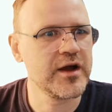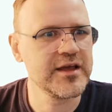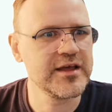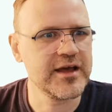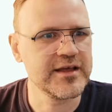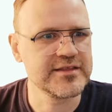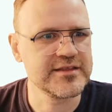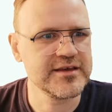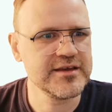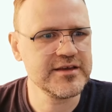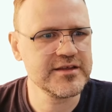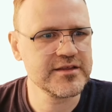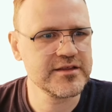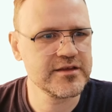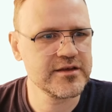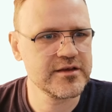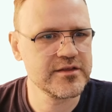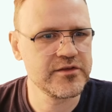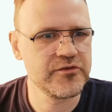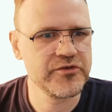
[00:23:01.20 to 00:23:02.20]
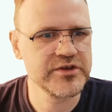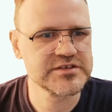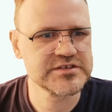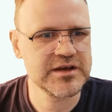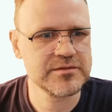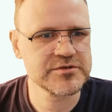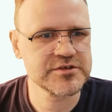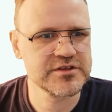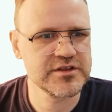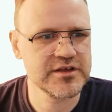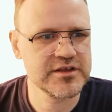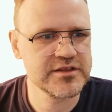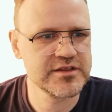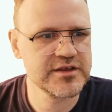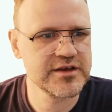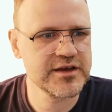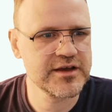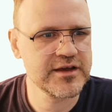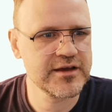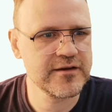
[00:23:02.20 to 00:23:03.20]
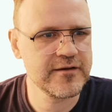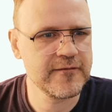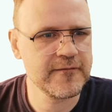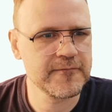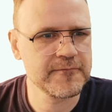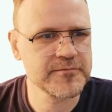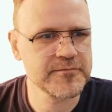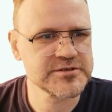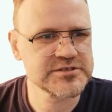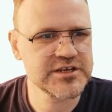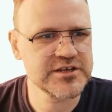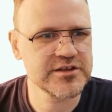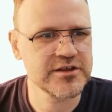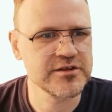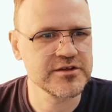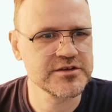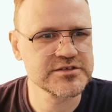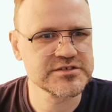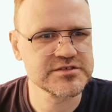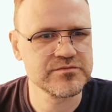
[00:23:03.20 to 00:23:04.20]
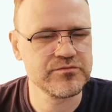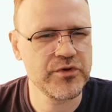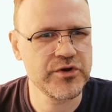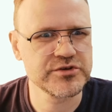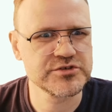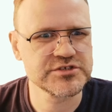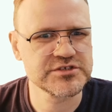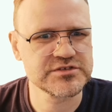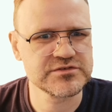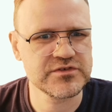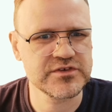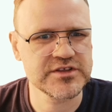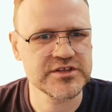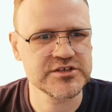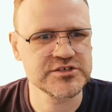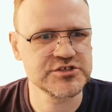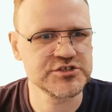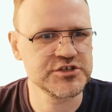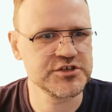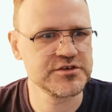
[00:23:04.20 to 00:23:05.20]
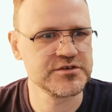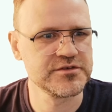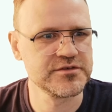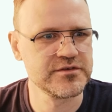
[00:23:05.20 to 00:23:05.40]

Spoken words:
I think there is something in the settings, merge strategy.